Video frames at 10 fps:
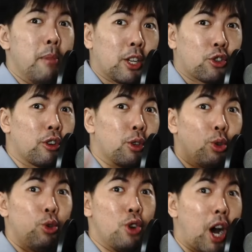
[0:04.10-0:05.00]
make sure you
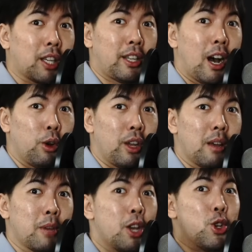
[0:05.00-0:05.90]
do not tell
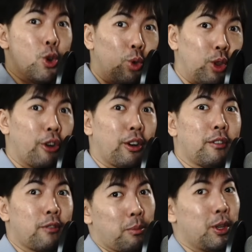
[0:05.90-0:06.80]
them you learn
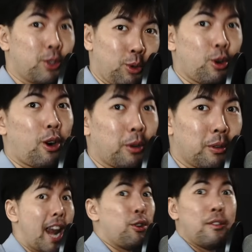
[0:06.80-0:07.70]
it from this tutorial
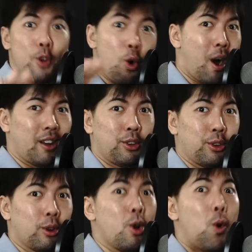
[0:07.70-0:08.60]
and you have no
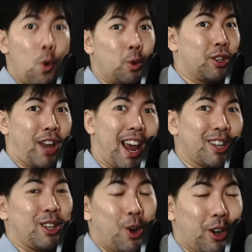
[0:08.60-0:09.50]
idea who is
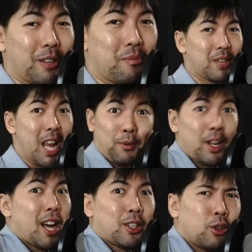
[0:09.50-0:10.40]
HackerLoi. And
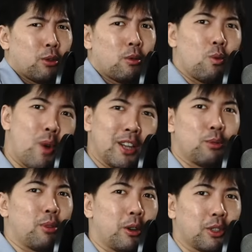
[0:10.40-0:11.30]
they ask you, why is
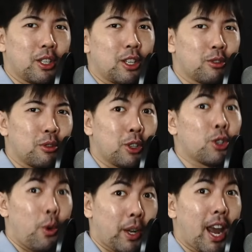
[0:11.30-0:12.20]
your browsing history
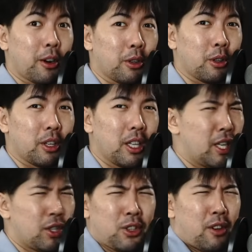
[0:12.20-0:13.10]
showing HackerLoi?
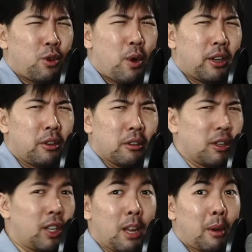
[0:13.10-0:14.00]
Just so you have no idea.
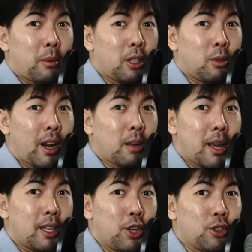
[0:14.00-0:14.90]
It came up on the
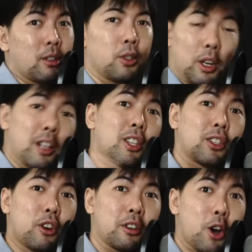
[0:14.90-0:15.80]
recommendation. So now let's get
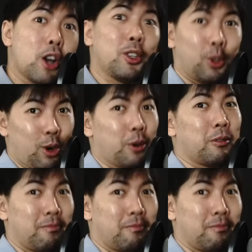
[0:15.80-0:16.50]
started on the tutorial.